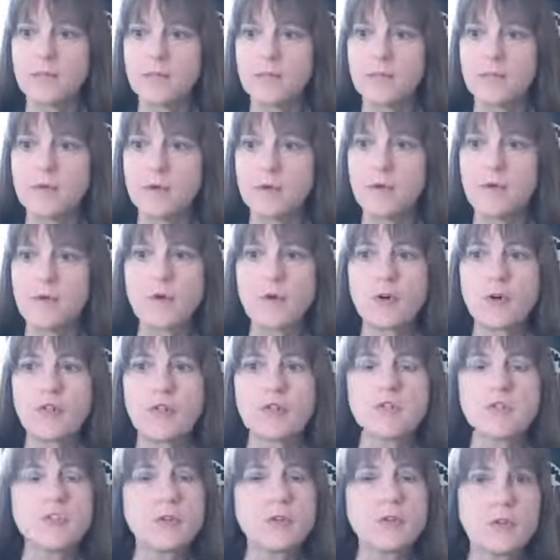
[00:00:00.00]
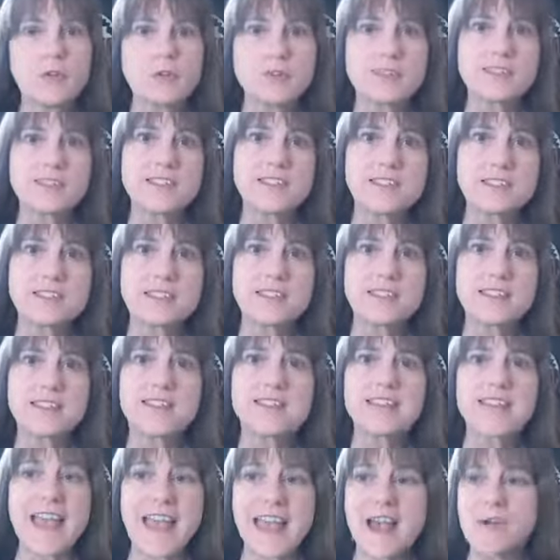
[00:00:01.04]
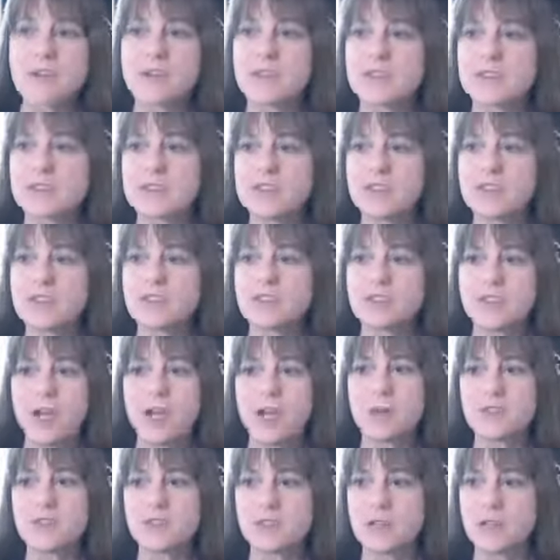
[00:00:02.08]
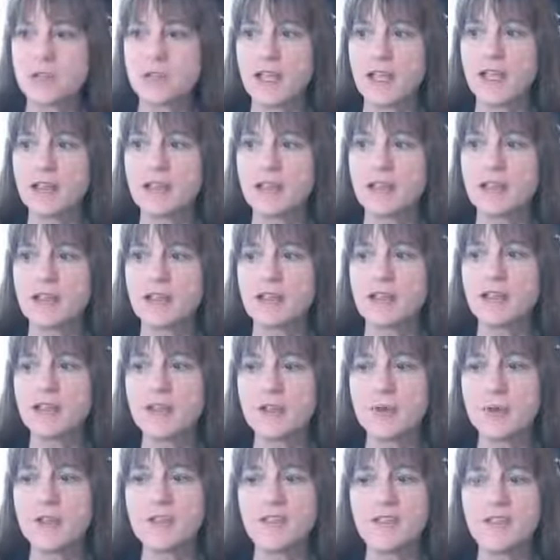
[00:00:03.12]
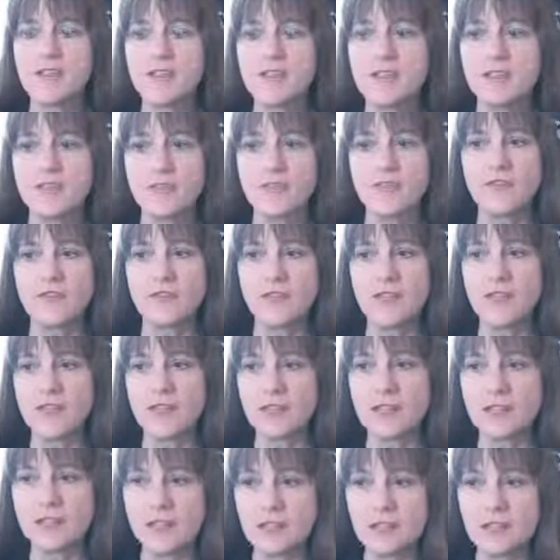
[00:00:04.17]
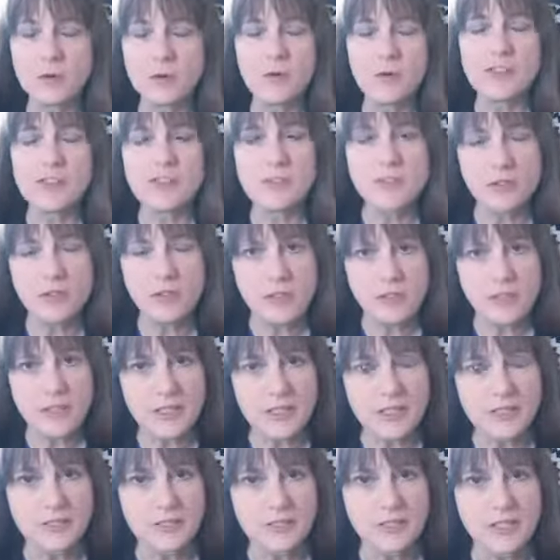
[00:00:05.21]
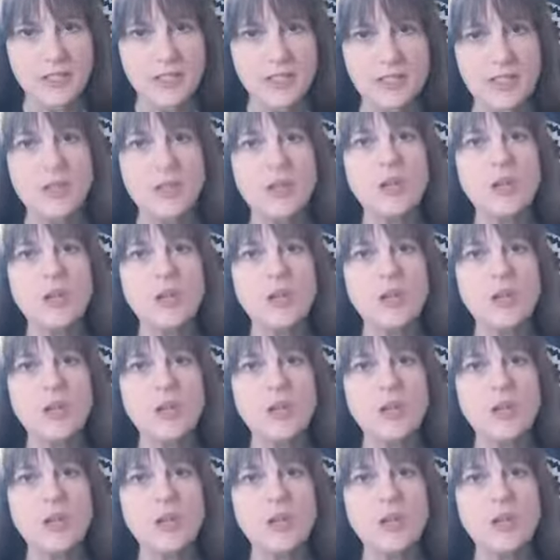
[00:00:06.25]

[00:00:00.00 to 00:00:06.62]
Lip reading: There were more than 260,000 jobs created in the U.S. solar industry.